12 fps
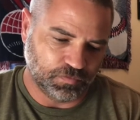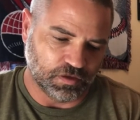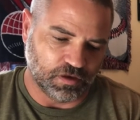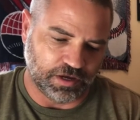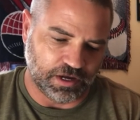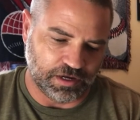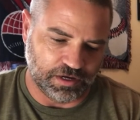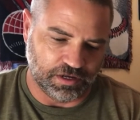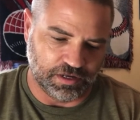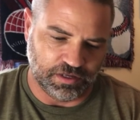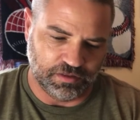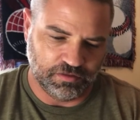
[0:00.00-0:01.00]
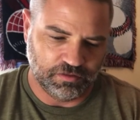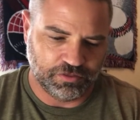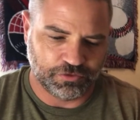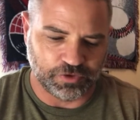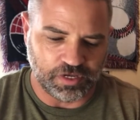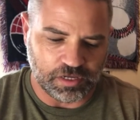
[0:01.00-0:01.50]
I got uh,
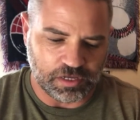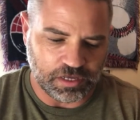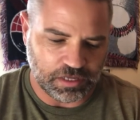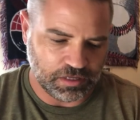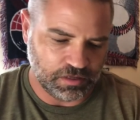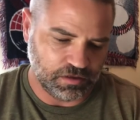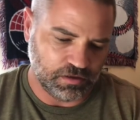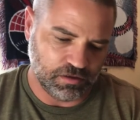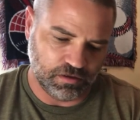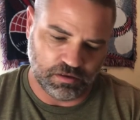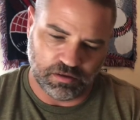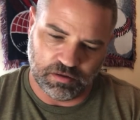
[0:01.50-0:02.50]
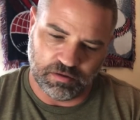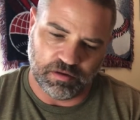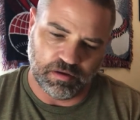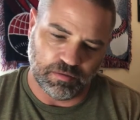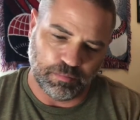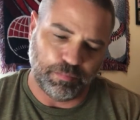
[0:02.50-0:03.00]
three
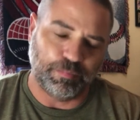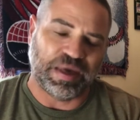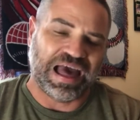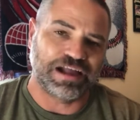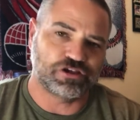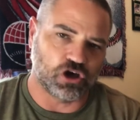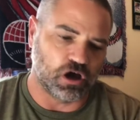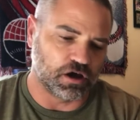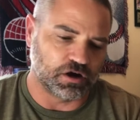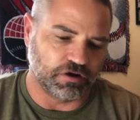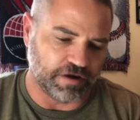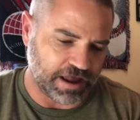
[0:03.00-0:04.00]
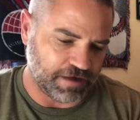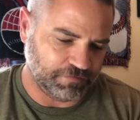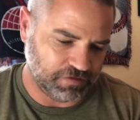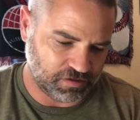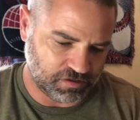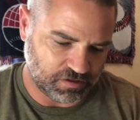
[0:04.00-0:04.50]
patch
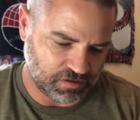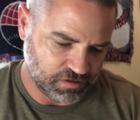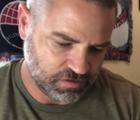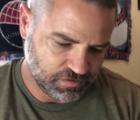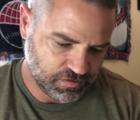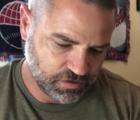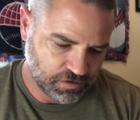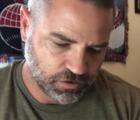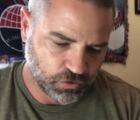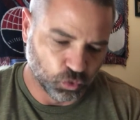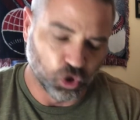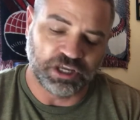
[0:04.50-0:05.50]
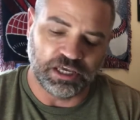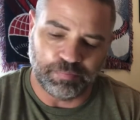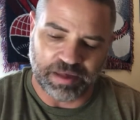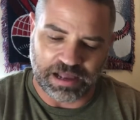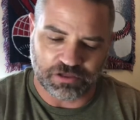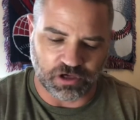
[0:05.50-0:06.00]
autographs, rookie
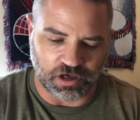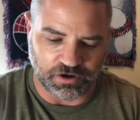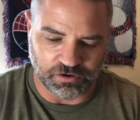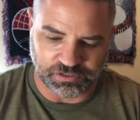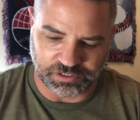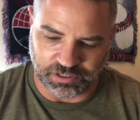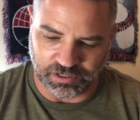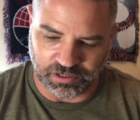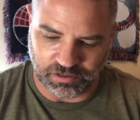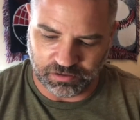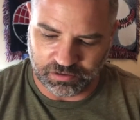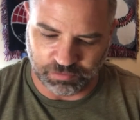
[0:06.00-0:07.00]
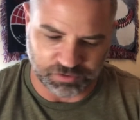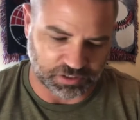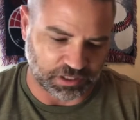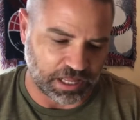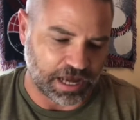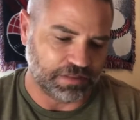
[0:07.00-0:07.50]
patch autos here. It was a
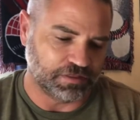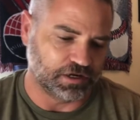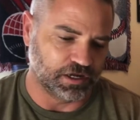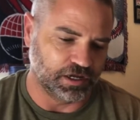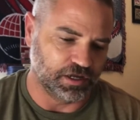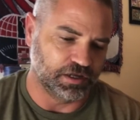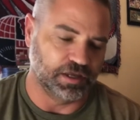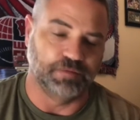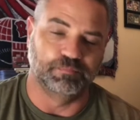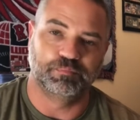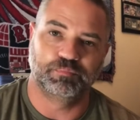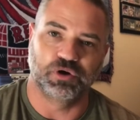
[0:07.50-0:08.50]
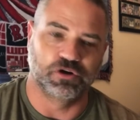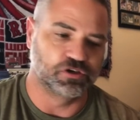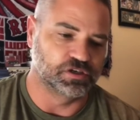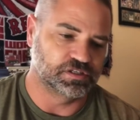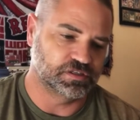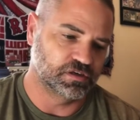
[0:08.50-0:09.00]
lot that I, uh,
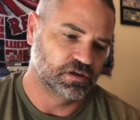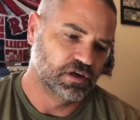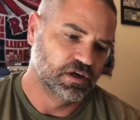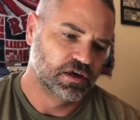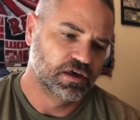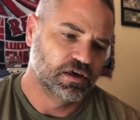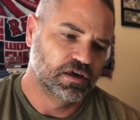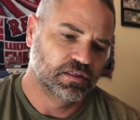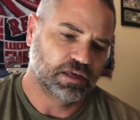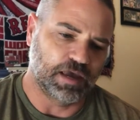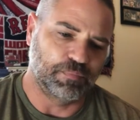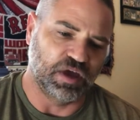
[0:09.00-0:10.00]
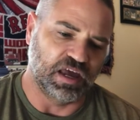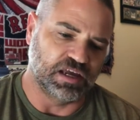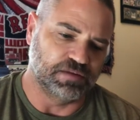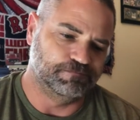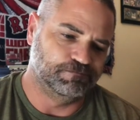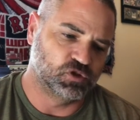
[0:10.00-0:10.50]
purchased. I think I
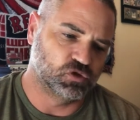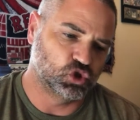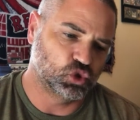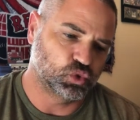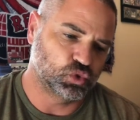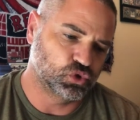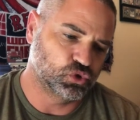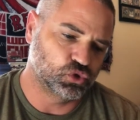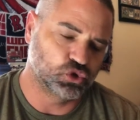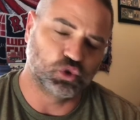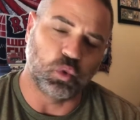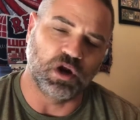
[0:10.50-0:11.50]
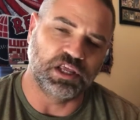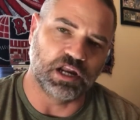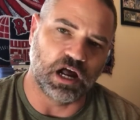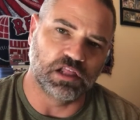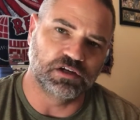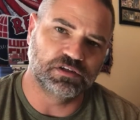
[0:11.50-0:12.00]
paid
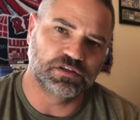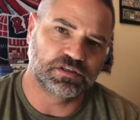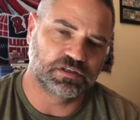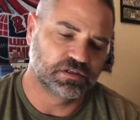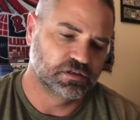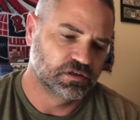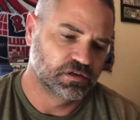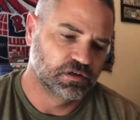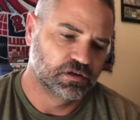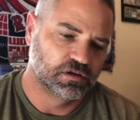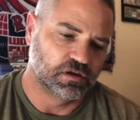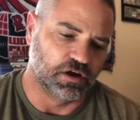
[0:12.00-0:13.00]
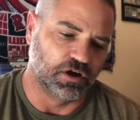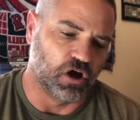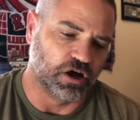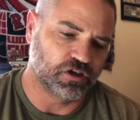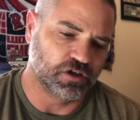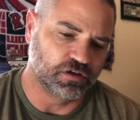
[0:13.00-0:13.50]
$20 on
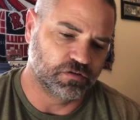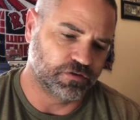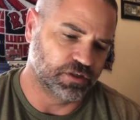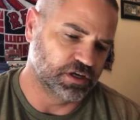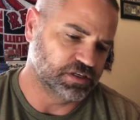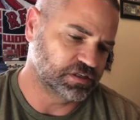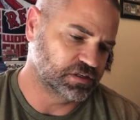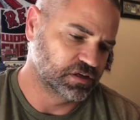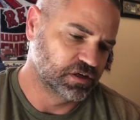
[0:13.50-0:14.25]
auction for this.